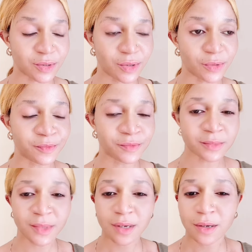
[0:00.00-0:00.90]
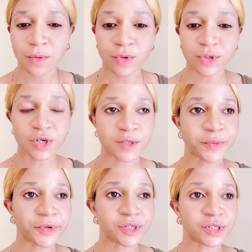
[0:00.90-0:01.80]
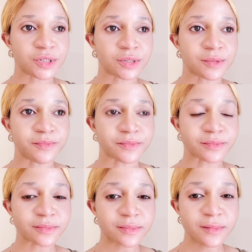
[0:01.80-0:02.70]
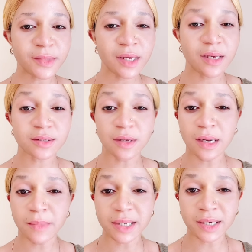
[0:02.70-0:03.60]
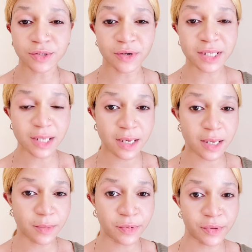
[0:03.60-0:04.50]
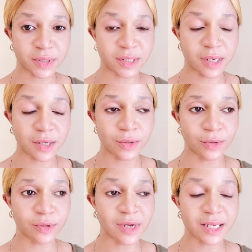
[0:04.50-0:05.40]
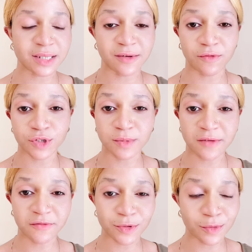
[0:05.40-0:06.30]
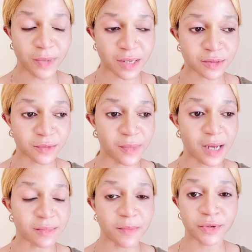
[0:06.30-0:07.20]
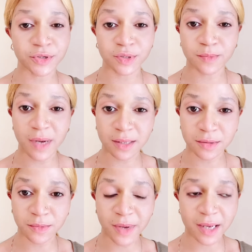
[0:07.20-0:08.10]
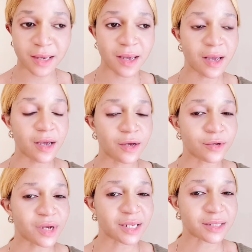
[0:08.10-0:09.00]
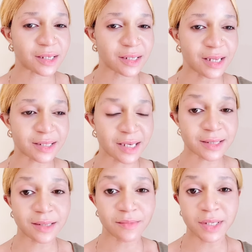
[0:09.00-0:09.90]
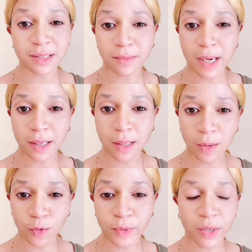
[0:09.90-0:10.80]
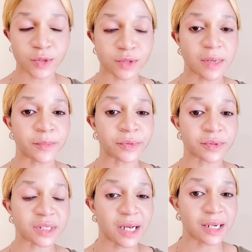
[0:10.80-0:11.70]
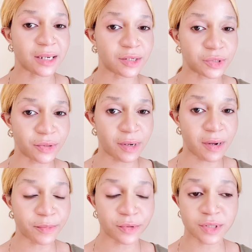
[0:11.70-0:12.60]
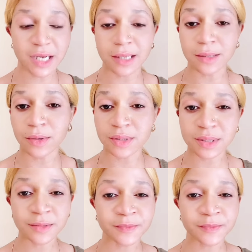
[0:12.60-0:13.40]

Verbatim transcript: you know you just preach it's all about natural skincare products here. You know, you guys have watched my video back to back, my pictures back to back. You can see that I still maintain my glow because my products are natural. My products are not